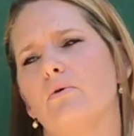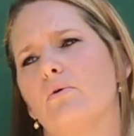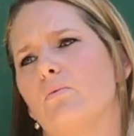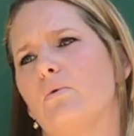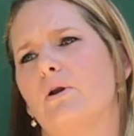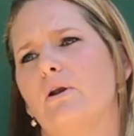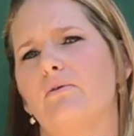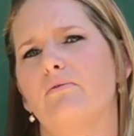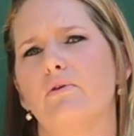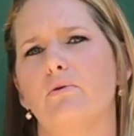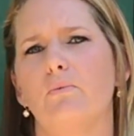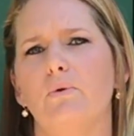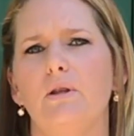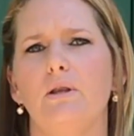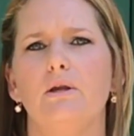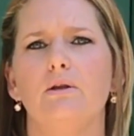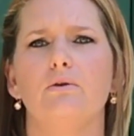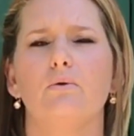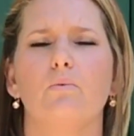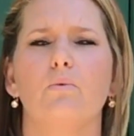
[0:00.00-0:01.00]
or whatever we
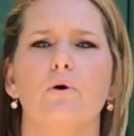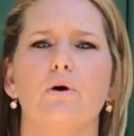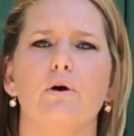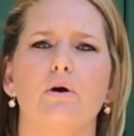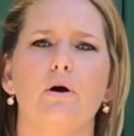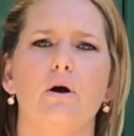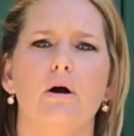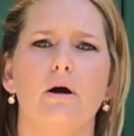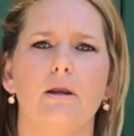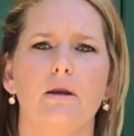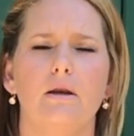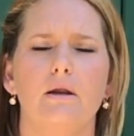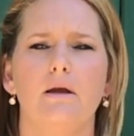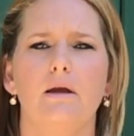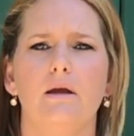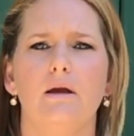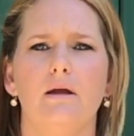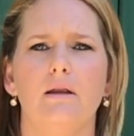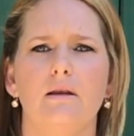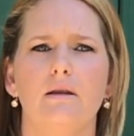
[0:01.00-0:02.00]
need to work on,
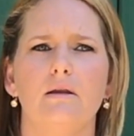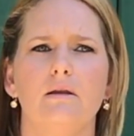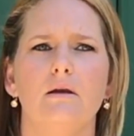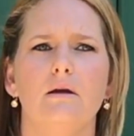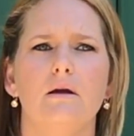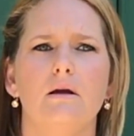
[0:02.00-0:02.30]
and